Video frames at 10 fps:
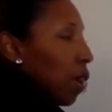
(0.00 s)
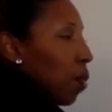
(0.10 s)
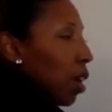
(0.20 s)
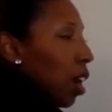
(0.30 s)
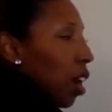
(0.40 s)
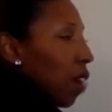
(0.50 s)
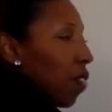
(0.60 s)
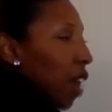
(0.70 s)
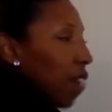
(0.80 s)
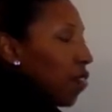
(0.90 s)
But
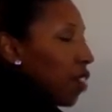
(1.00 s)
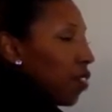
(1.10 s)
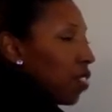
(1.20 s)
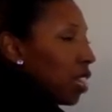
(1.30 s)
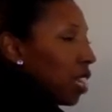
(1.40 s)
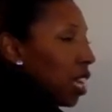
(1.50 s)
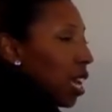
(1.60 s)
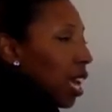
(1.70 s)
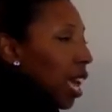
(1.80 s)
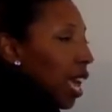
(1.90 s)
of that $50,
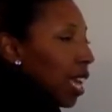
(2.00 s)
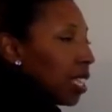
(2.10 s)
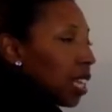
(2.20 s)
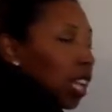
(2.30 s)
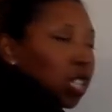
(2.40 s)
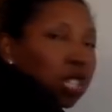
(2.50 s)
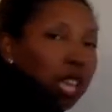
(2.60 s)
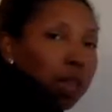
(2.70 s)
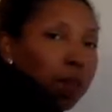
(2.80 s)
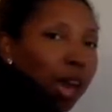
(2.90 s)
$8
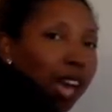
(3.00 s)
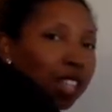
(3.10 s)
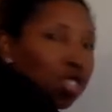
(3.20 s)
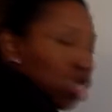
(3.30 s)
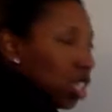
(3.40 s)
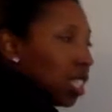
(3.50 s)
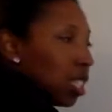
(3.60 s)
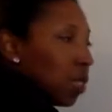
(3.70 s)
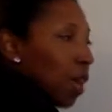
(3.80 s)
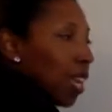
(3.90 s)
came back. So she
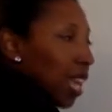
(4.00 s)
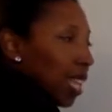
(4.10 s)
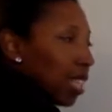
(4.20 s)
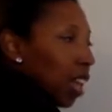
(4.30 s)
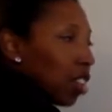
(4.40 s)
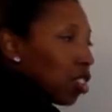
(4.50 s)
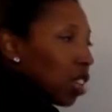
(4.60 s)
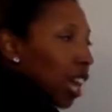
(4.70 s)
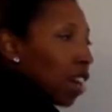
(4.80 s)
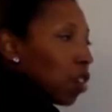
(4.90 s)
didn't spend $8.
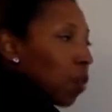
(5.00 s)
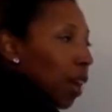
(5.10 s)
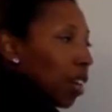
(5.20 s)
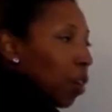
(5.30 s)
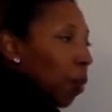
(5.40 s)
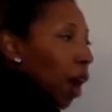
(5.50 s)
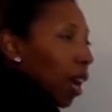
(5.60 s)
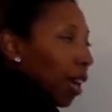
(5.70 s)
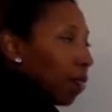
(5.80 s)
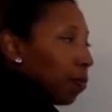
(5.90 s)
So that goes back in her
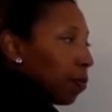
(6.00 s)
pocket.